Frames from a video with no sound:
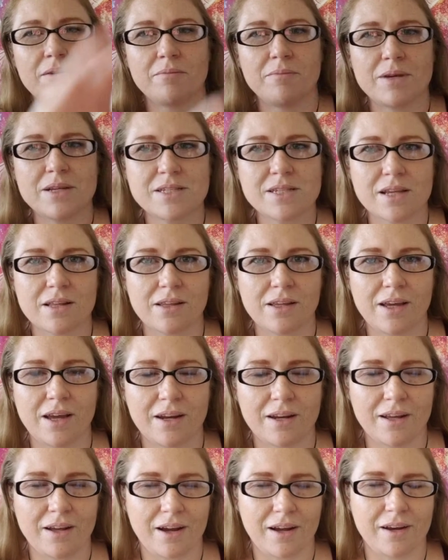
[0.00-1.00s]
Basically
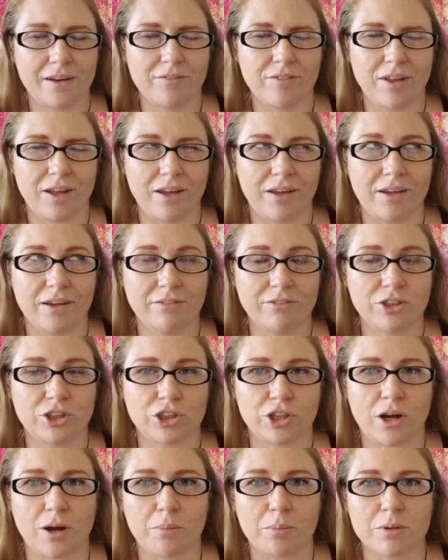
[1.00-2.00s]
any kind of like gift
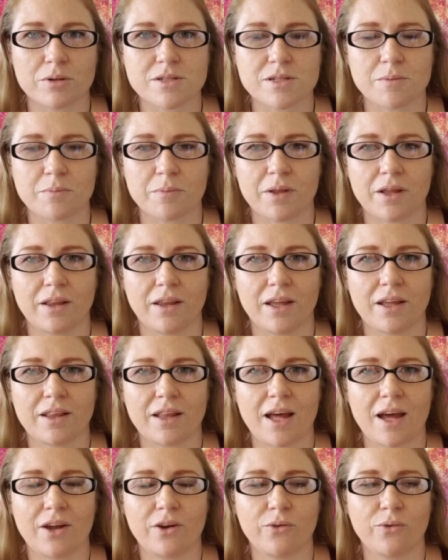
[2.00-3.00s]
shop or something like
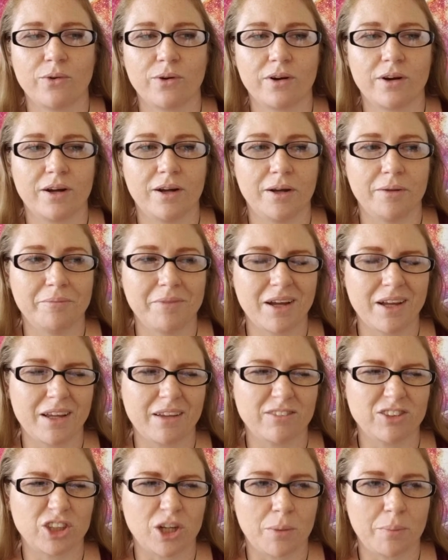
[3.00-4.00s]
that, or not
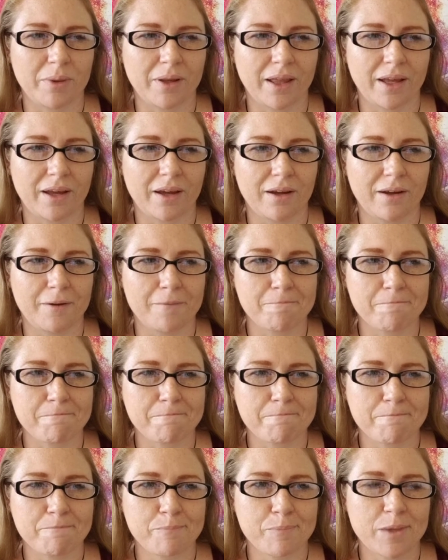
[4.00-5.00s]
gift shop, but like
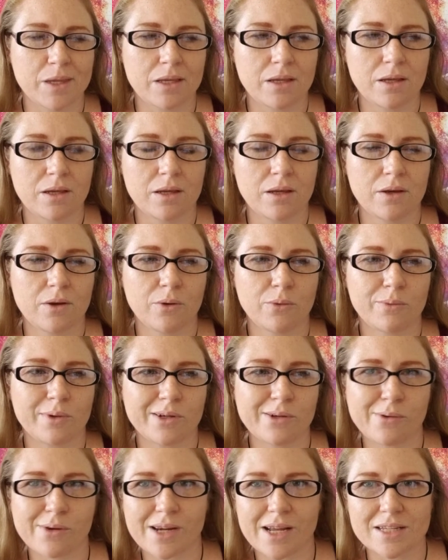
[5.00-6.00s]
where
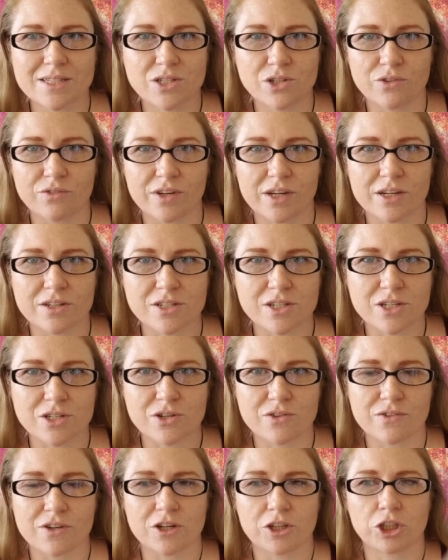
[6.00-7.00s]
you can get souvenirs, a
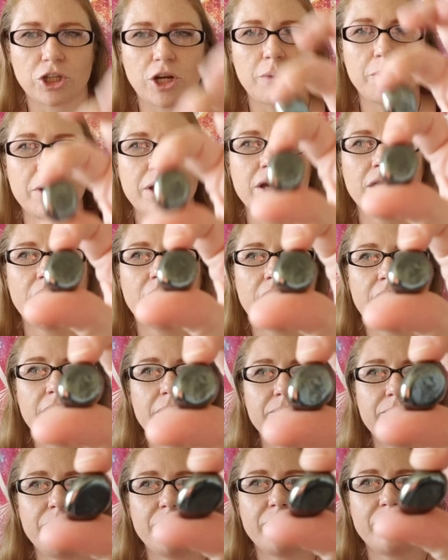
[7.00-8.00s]
souvenir shop.
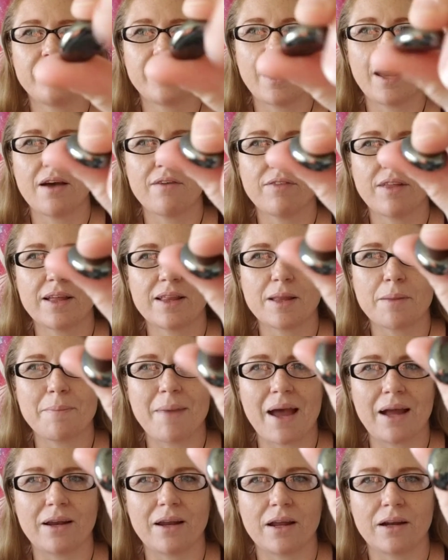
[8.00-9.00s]
They have like the
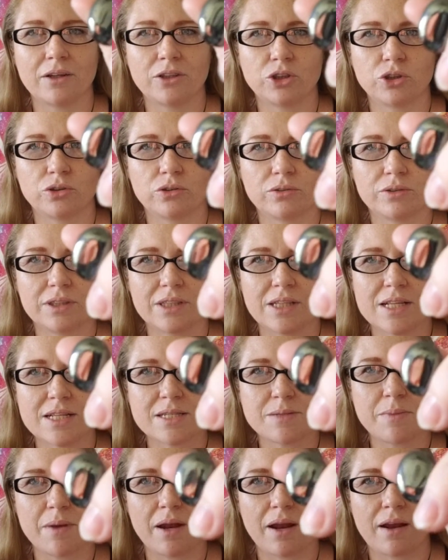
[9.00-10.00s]
magnetic jewelry
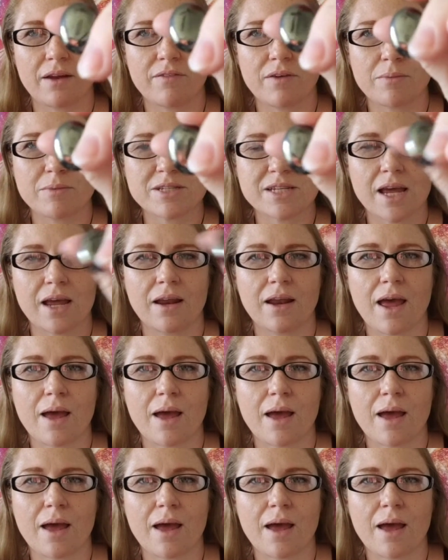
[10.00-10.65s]
that's made out of hematite.